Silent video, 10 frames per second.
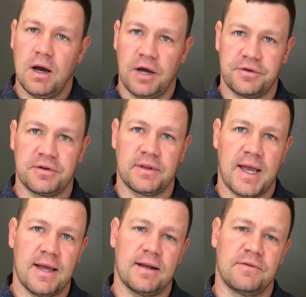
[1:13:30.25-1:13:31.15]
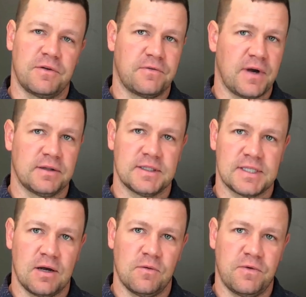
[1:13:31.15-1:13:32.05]
Other than that, if you found
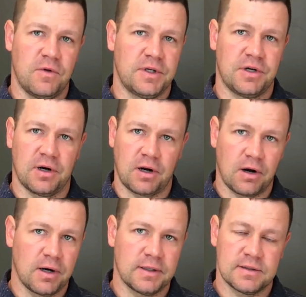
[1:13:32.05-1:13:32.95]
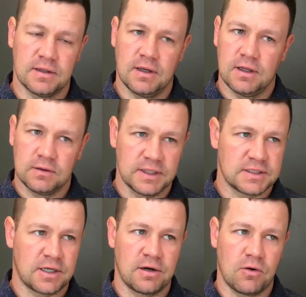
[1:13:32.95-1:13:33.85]
this helpful and you're a current
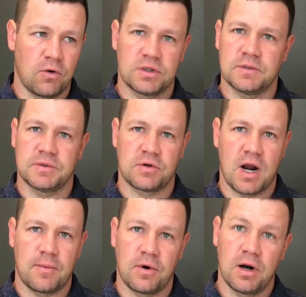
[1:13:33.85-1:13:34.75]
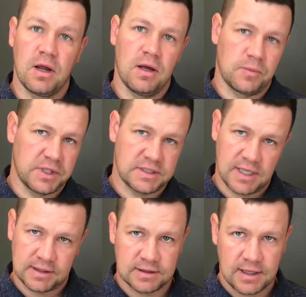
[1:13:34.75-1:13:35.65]
listener or subscriber, please
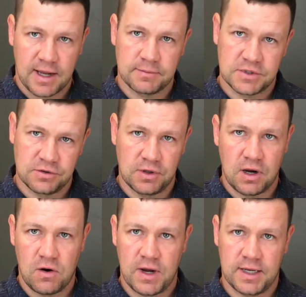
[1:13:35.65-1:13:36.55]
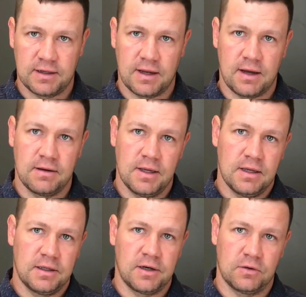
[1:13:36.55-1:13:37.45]
take the time to go and
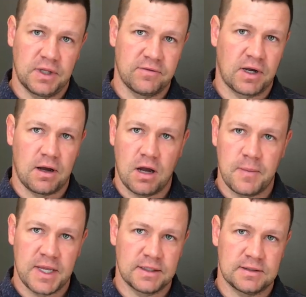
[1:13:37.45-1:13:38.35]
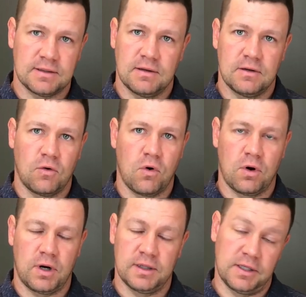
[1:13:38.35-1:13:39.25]
leave a comment
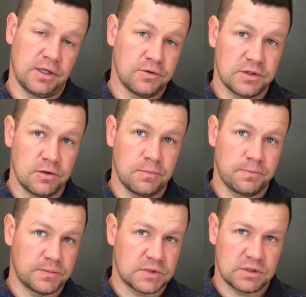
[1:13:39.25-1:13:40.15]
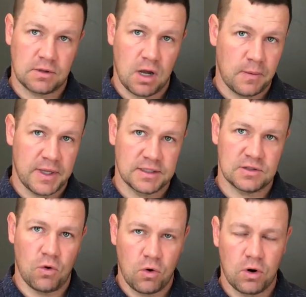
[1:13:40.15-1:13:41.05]
or in the YouTube
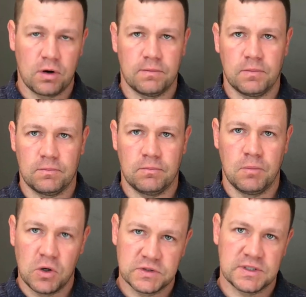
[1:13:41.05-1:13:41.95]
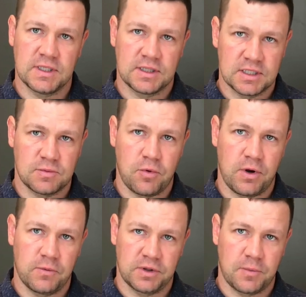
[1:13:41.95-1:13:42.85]
comments, or mostly at this
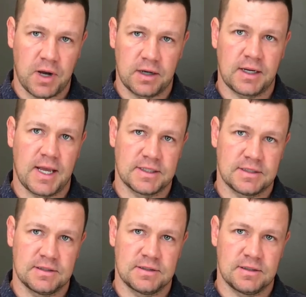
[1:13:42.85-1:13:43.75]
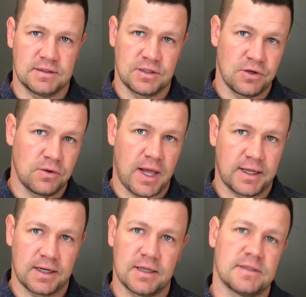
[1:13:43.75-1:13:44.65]
point when the podcast is new
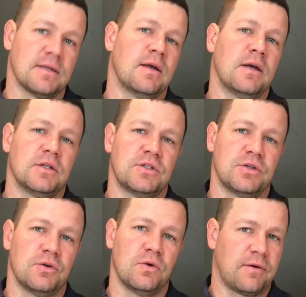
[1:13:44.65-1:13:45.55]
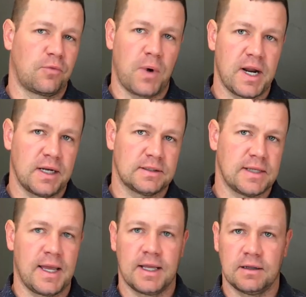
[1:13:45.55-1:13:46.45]
like it is, to rate
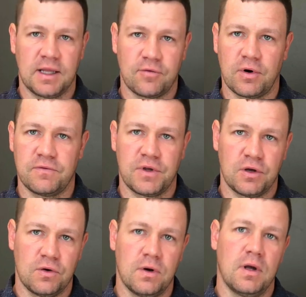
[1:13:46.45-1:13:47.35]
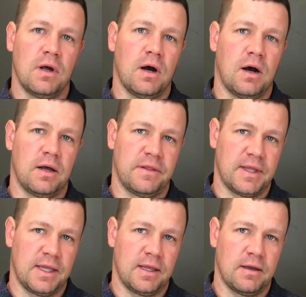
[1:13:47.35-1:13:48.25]
and leave a review on
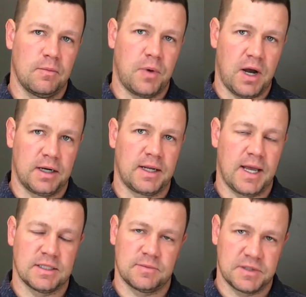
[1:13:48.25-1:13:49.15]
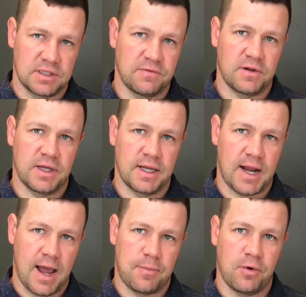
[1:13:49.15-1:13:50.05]
the podcast, specifically in
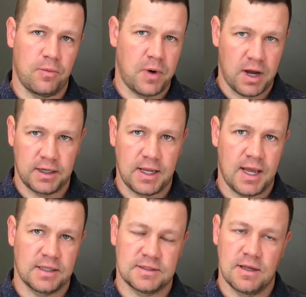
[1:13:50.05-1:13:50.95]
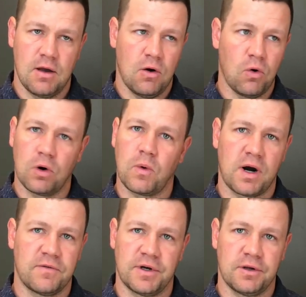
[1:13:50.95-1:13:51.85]
Apple Podcasts or
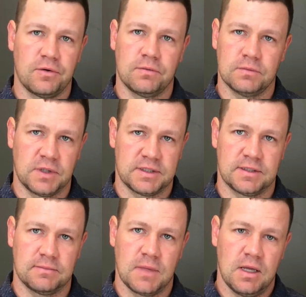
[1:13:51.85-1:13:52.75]
wherever you listen.